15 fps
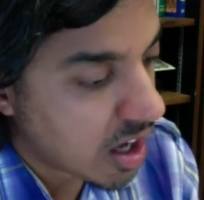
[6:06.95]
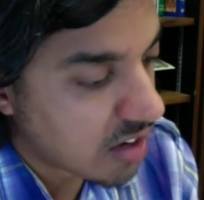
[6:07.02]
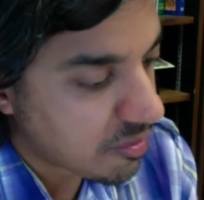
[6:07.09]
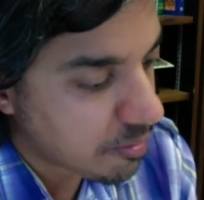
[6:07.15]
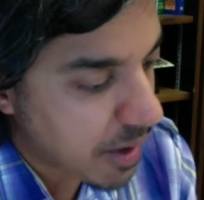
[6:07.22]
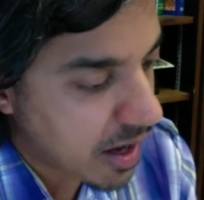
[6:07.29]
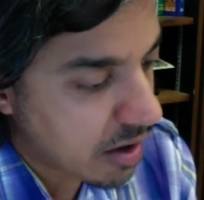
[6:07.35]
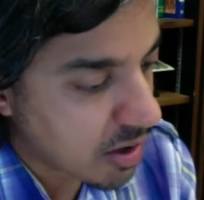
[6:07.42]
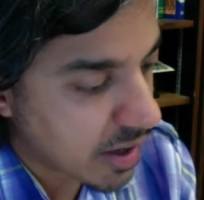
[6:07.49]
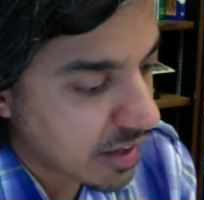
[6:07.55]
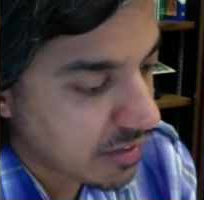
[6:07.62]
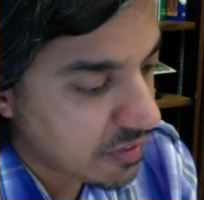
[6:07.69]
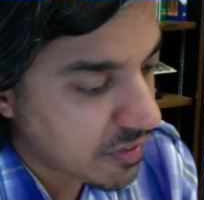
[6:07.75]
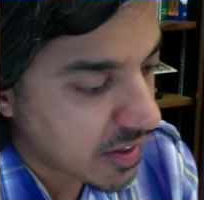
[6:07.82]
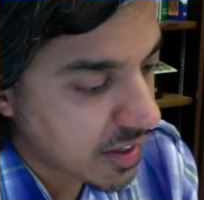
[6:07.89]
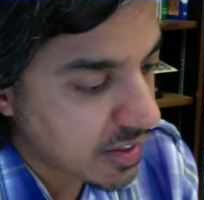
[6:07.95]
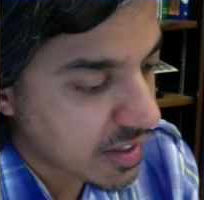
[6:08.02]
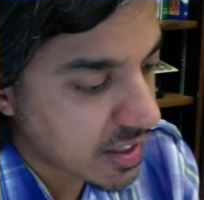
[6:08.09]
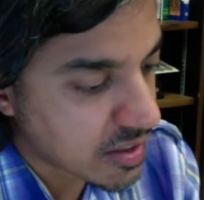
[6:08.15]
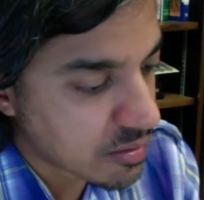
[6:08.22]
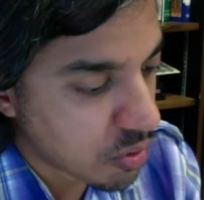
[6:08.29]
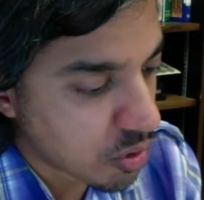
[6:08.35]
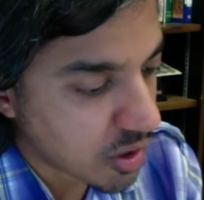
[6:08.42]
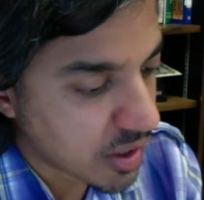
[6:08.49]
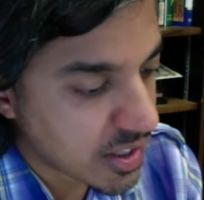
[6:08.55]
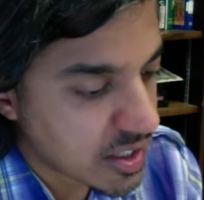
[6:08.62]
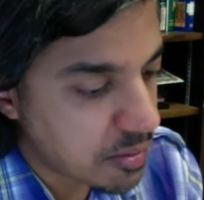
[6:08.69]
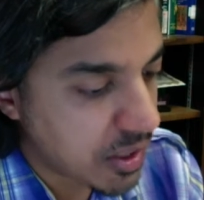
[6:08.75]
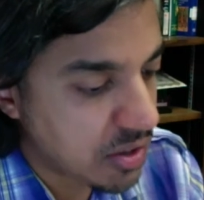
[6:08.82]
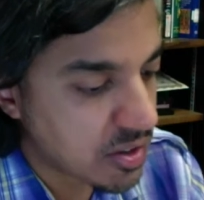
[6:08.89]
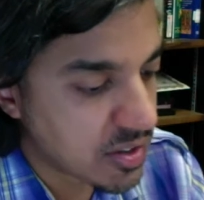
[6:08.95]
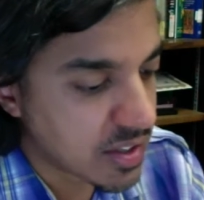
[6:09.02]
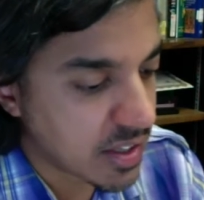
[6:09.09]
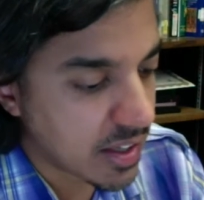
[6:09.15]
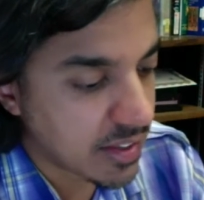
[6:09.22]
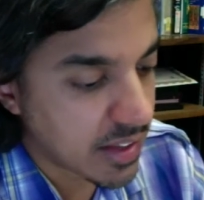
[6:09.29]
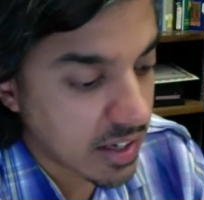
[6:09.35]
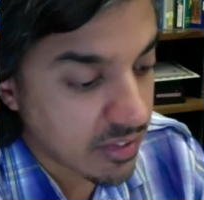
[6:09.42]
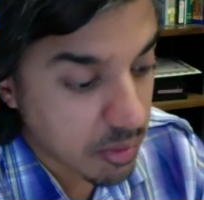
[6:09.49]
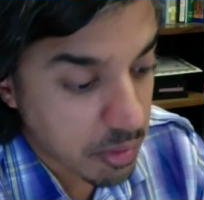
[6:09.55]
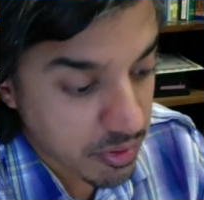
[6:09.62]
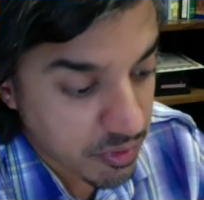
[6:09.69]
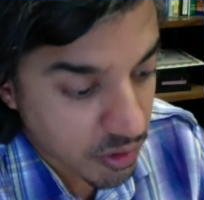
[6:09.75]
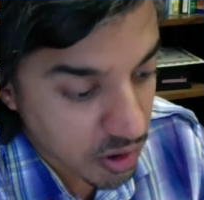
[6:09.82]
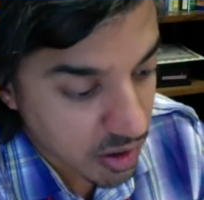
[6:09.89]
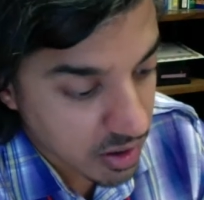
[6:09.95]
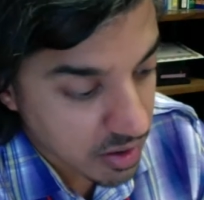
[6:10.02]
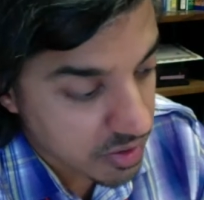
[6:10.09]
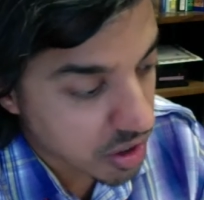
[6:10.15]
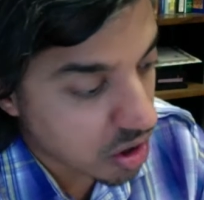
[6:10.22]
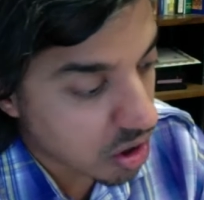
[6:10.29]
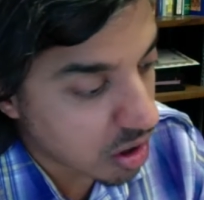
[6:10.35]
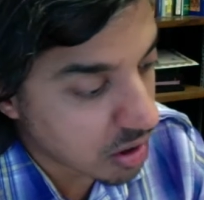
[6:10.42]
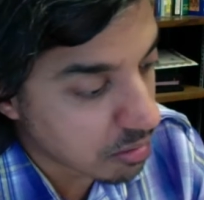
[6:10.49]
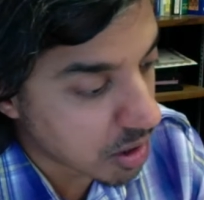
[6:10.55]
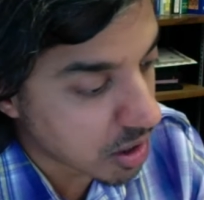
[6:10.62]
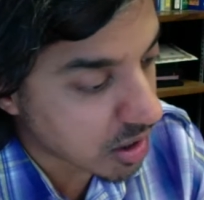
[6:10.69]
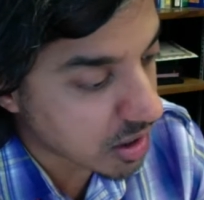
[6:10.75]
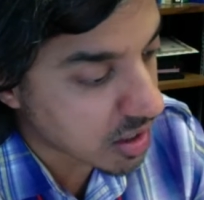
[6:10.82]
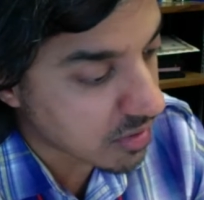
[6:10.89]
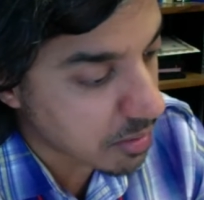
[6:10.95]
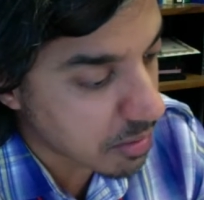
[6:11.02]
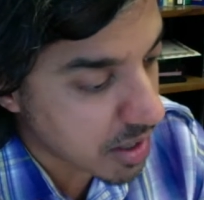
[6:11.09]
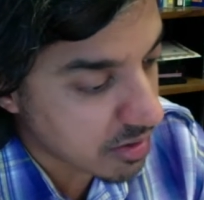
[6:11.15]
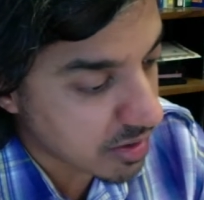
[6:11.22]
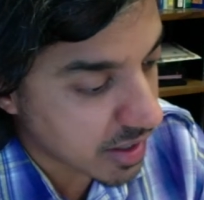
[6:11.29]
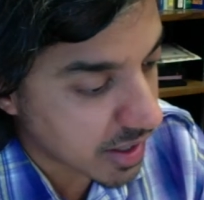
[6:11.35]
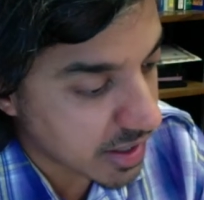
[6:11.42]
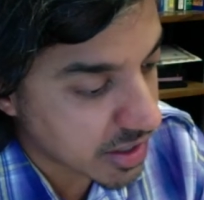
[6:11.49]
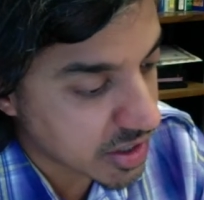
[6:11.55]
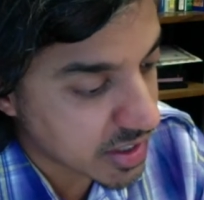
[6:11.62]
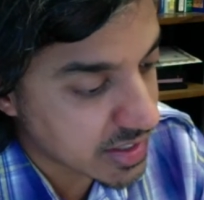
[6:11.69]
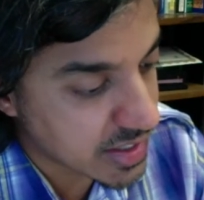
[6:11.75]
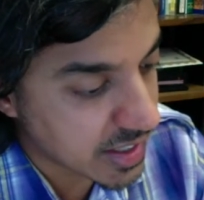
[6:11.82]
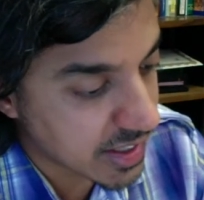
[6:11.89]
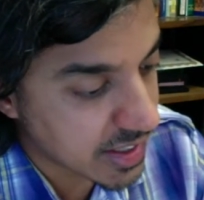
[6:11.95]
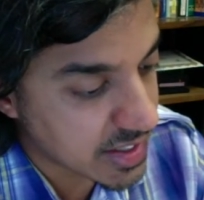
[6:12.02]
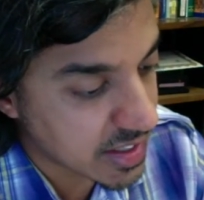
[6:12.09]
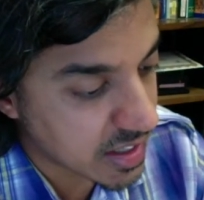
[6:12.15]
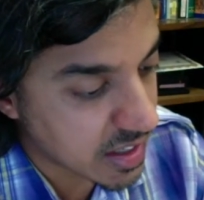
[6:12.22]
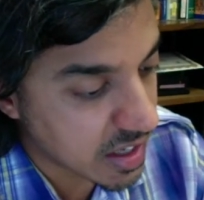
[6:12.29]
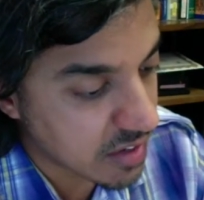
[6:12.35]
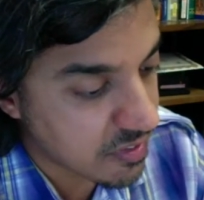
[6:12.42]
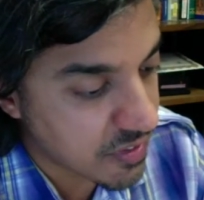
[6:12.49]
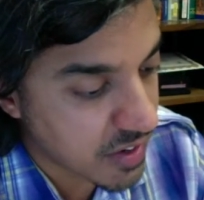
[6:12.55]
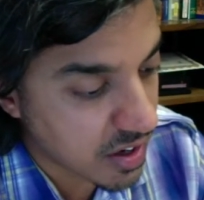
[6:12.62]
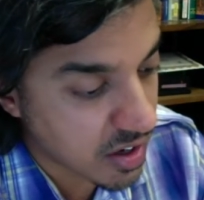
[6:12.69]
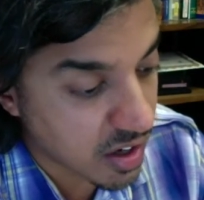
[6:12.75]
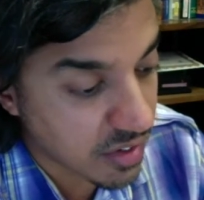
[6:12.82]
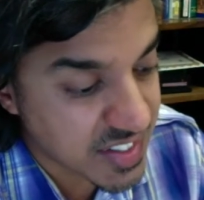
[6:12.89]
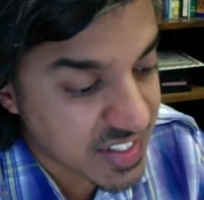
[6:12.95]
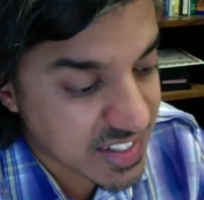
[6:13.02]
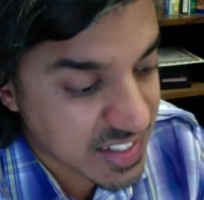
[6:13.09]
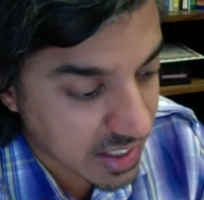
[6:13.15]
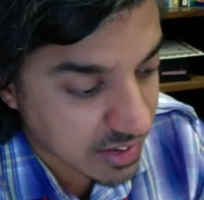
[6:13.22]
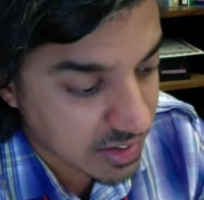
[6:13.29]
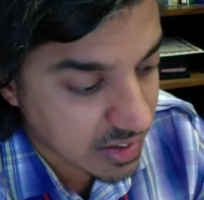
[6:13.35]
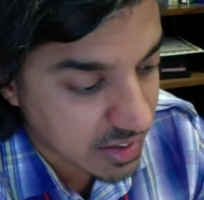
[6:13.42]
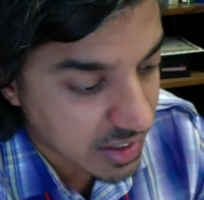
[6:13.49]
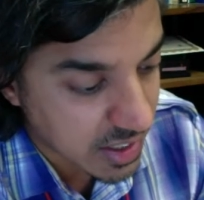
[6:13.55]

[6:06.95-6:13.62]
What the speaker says: power and faith is more conspicuous today than ever before. The hallmark of the modern Hajj is that it is an affair of state.